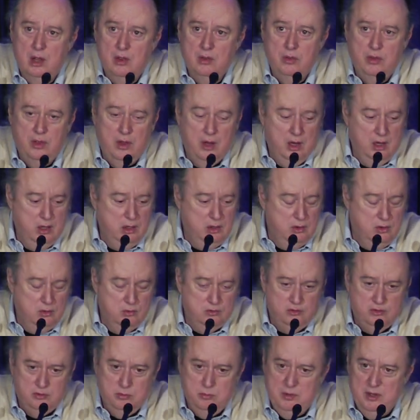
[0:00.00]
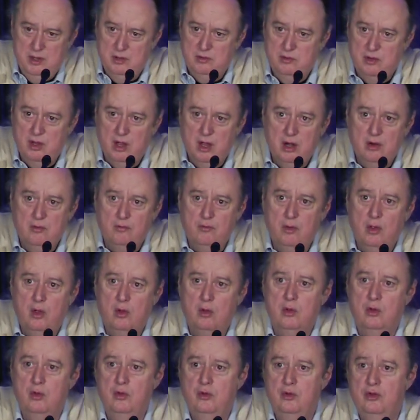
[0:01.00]
There used to be a ton of
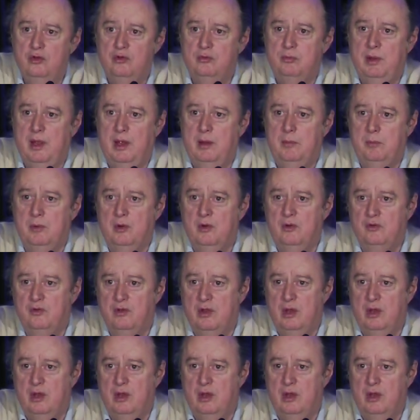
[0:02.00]
local newspapers.